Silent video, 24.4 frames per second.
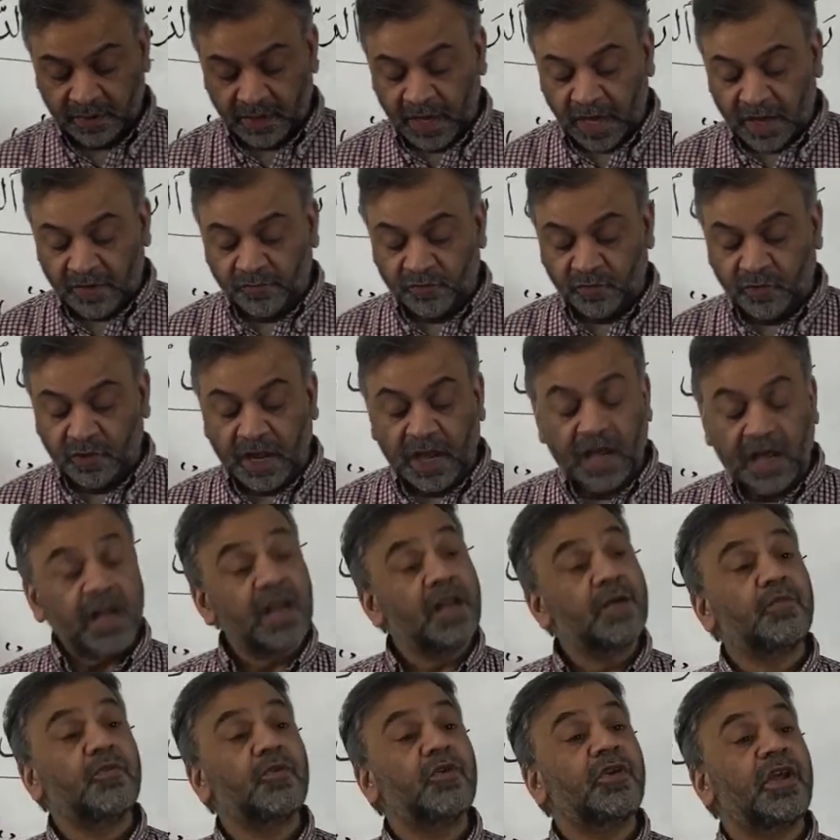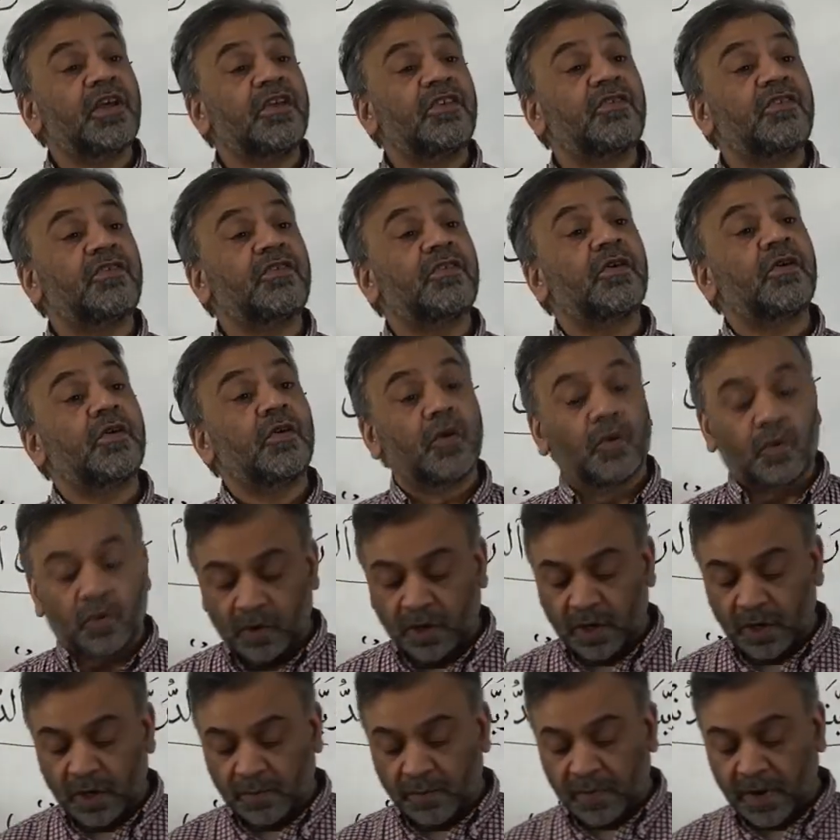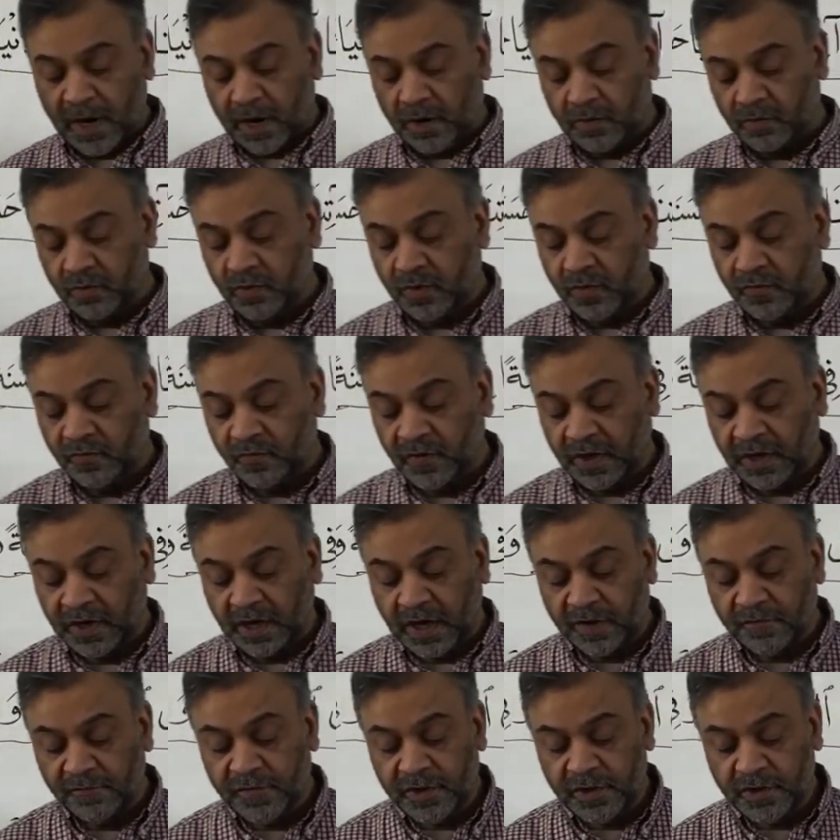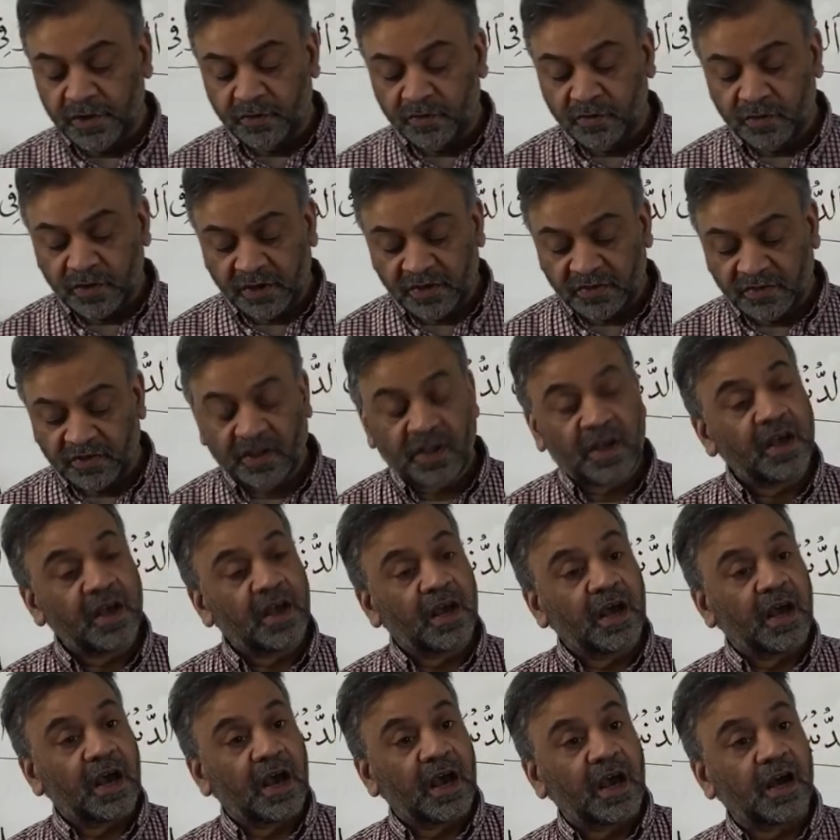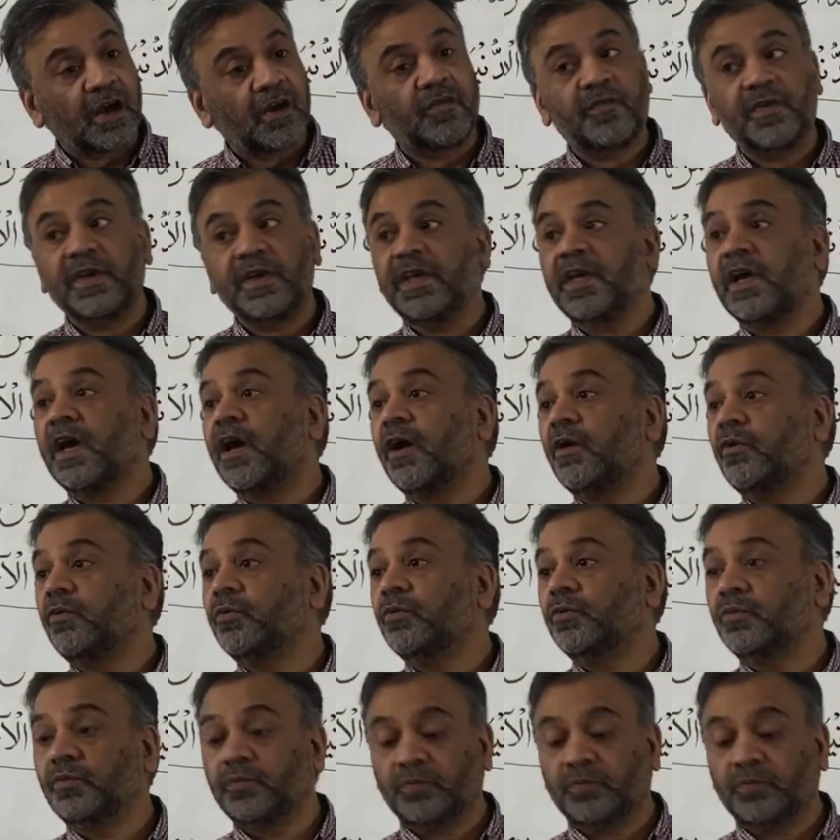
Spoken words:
and for alimun is ulamau, for qawiyun is aqwiyau.